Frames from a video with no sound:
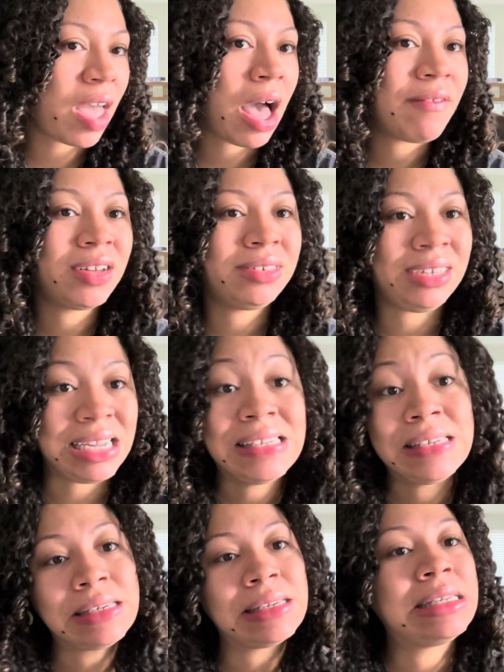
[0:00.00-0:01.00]
have a
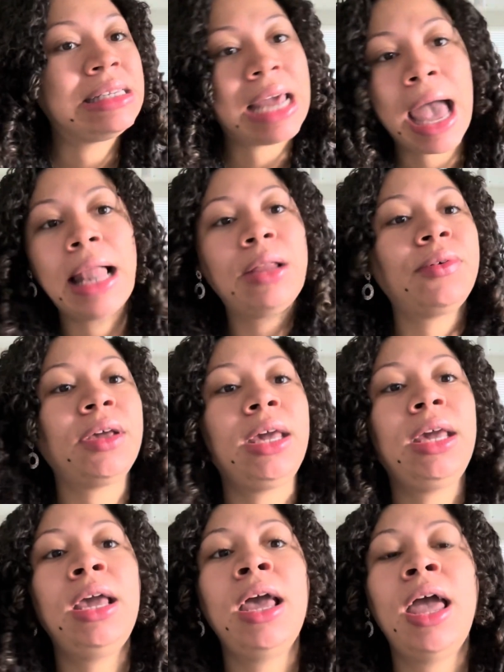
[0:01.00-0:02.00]
decent
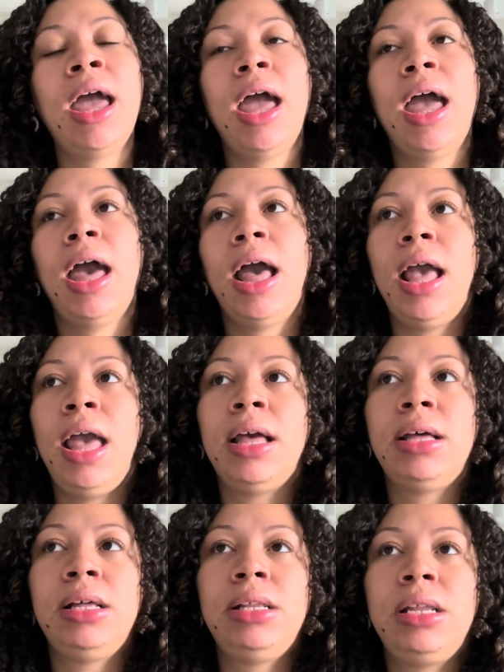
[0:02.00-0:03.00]
salary,
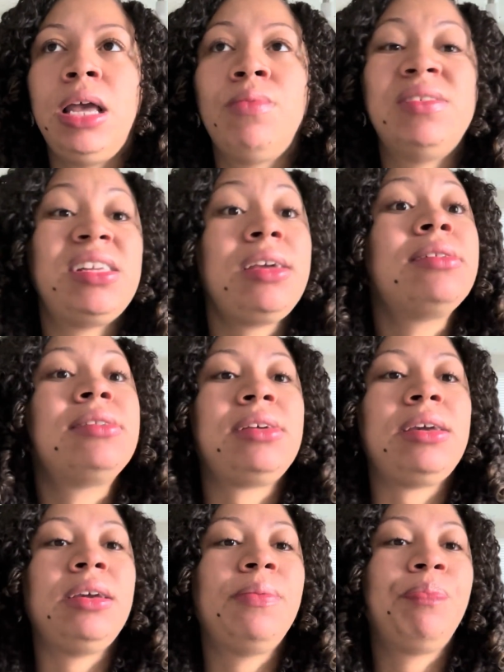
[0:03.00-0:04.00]
and it was
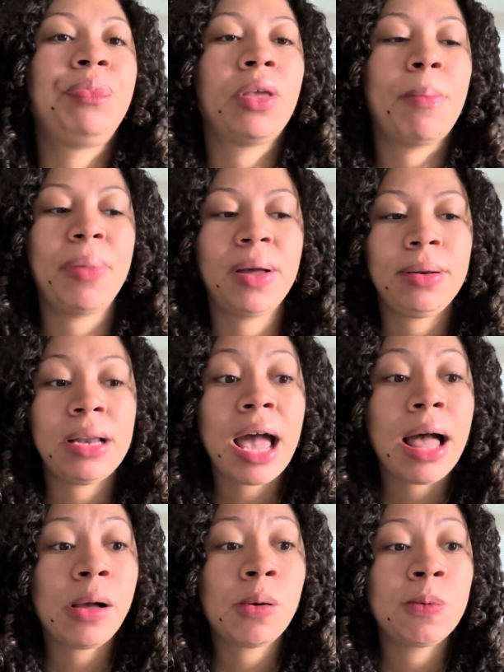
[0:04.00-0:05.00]
easy. But
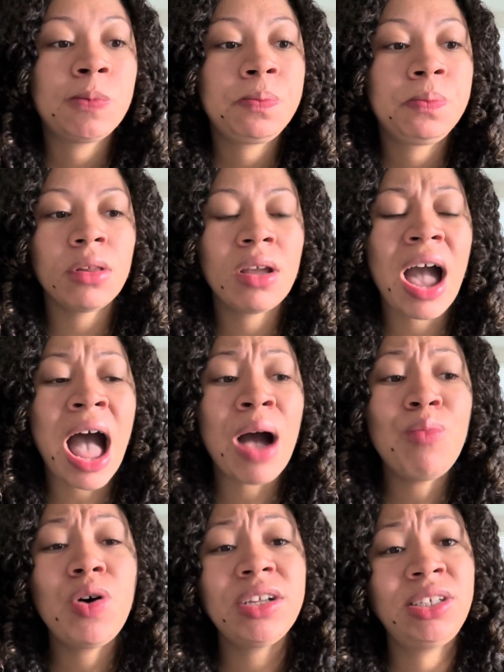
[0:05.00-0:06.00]
now
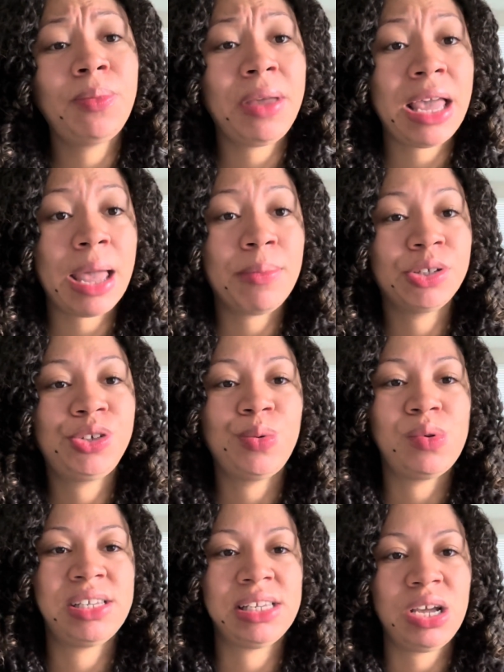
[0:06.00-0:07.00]
I want to be able
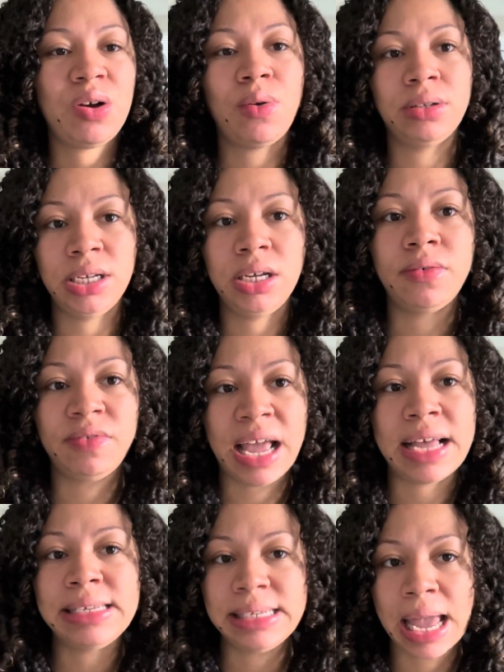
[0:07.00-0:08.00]
to still live
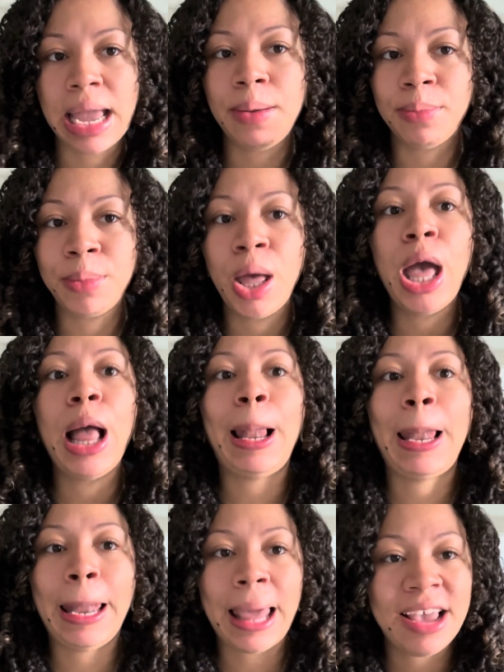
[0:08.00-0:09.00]
that same
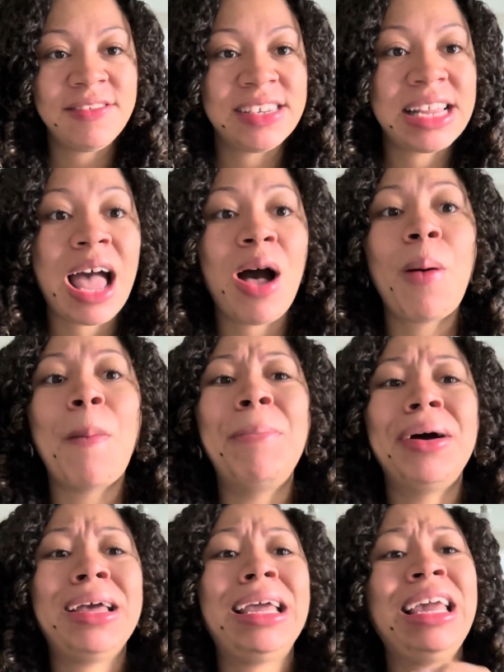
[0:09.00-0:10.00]
lifestyle,
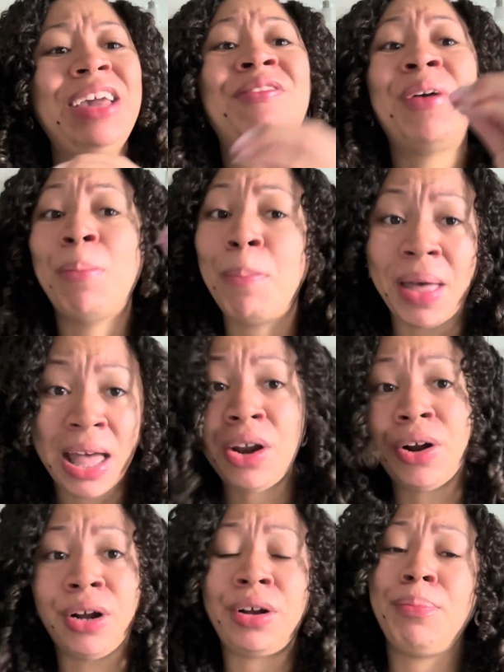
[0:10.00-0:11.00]
but even
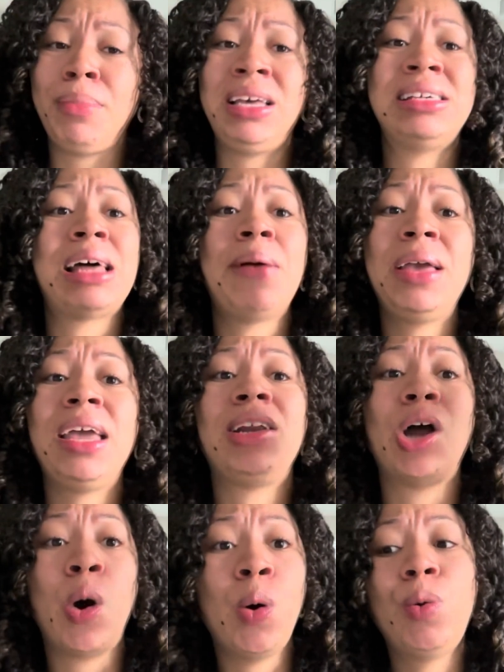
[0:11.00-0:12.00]
better, because I'm
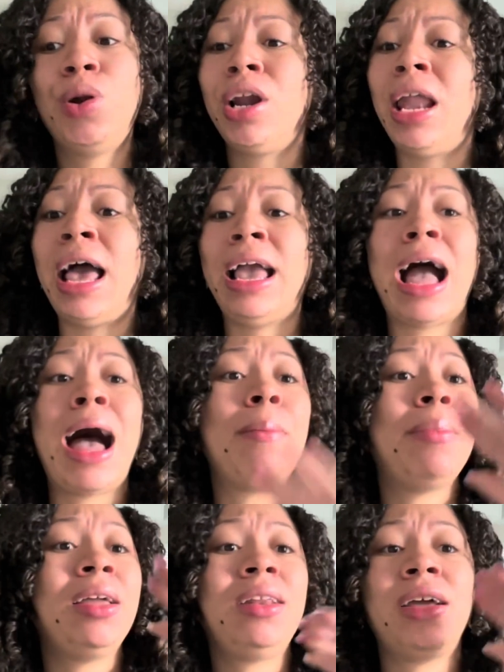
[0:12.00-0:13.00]
getting older. Like,
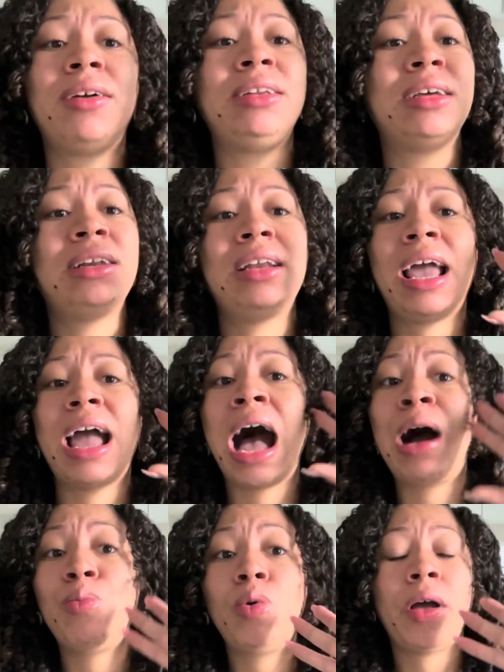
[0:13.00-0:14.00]
I've been there, done that.
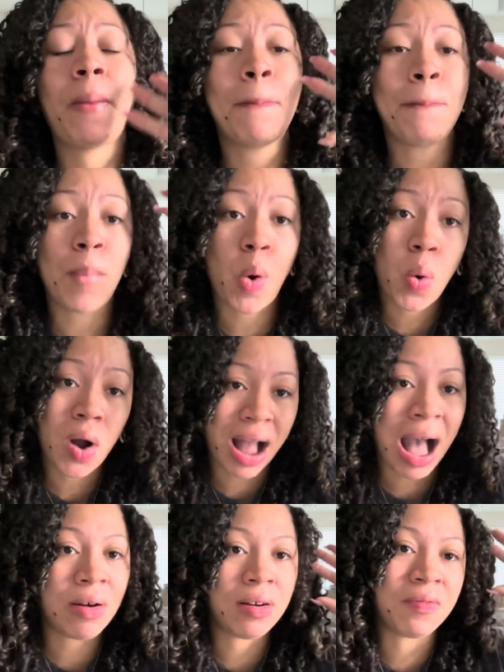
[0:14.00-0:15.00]
I want more
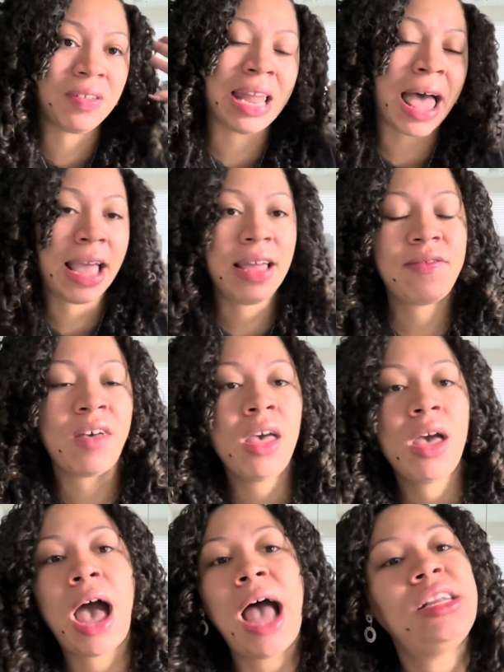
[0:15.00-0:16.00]
out of life.
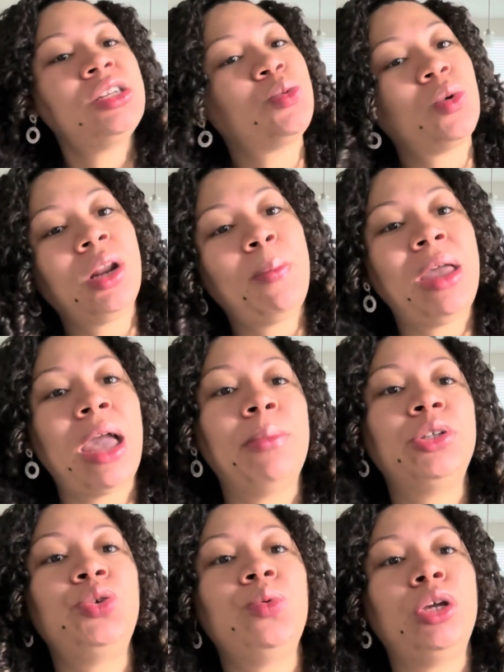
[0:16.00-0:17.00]
I just want to be
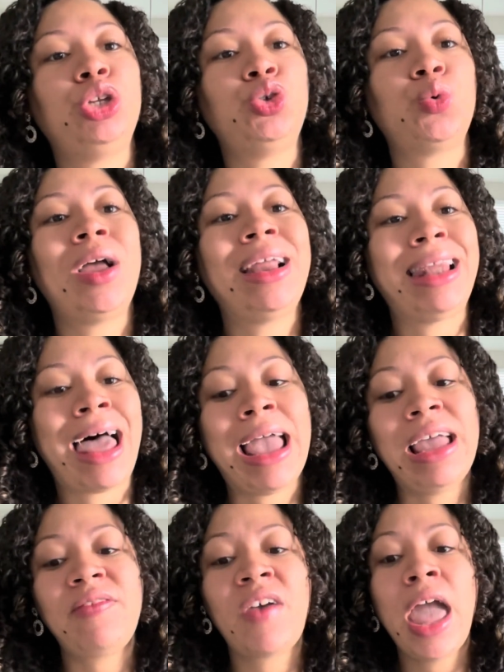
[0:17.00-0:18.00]
able to enjoy
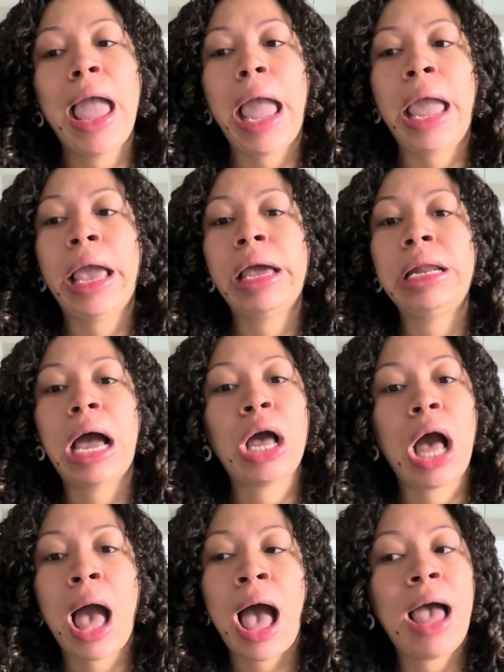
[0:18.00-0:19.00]
life. And
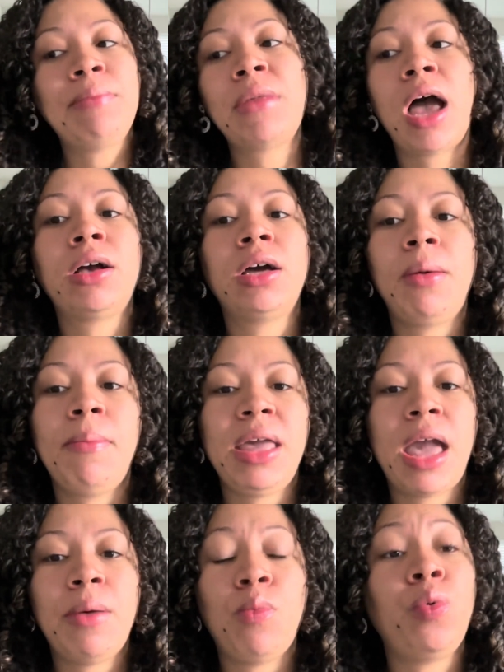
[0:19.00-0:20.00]
we're not going
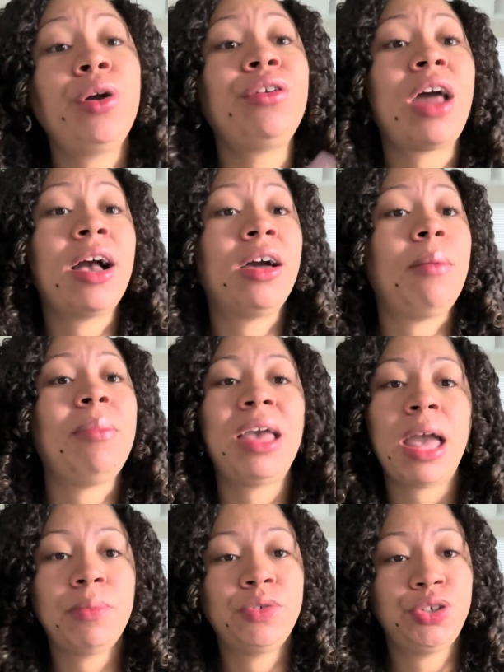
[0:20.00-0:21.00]
to
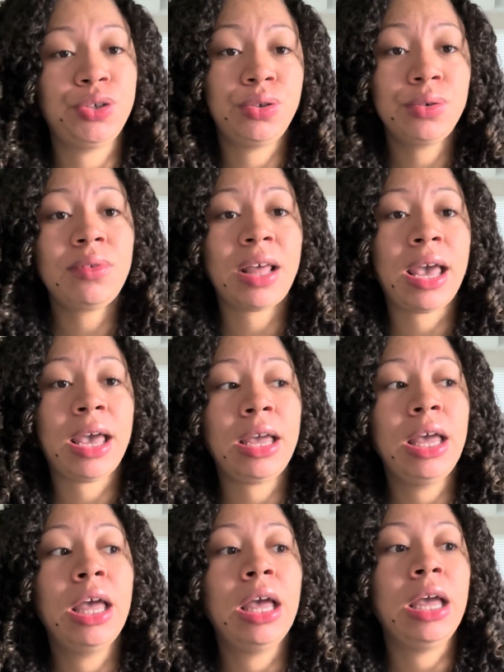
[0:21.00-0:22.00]
be able to do
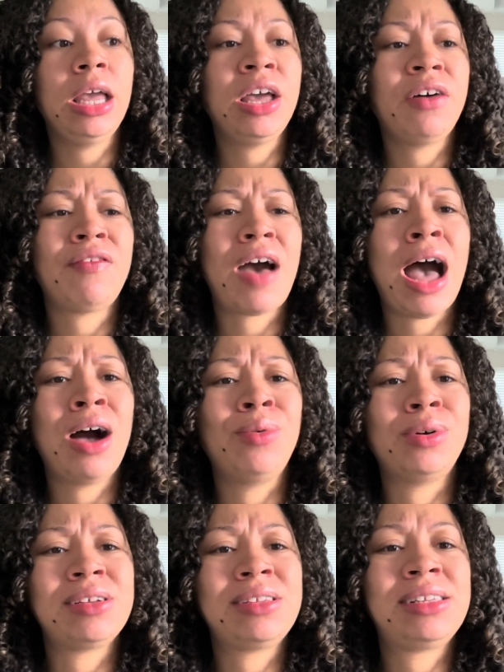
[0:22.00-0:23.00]
that if
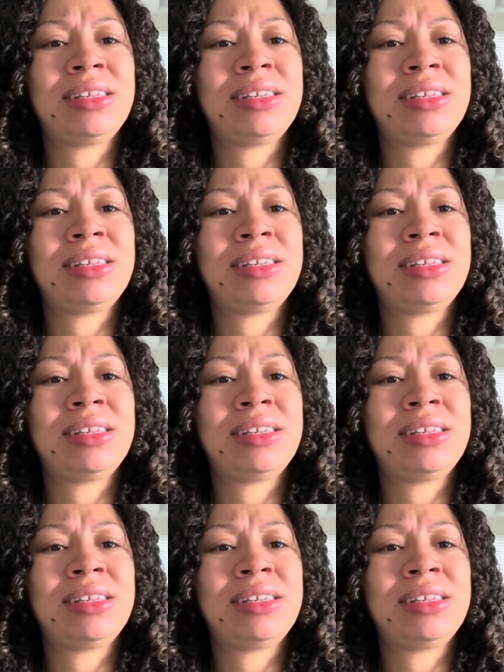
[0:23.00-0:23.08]
our